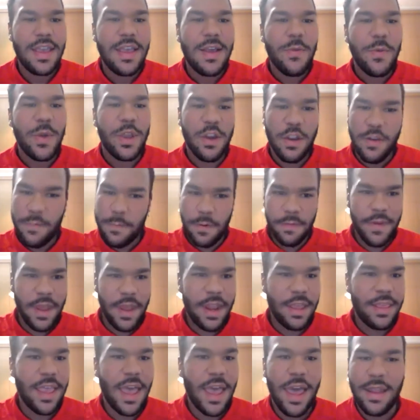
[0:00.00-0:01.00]
we could have
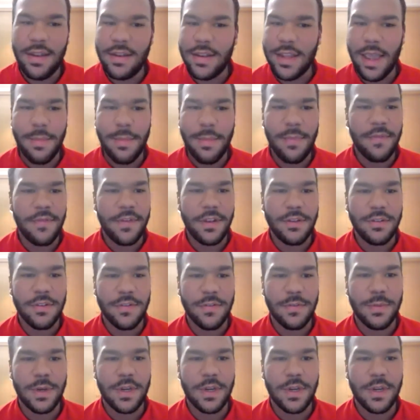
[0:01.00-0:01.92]
prevented that type of injury from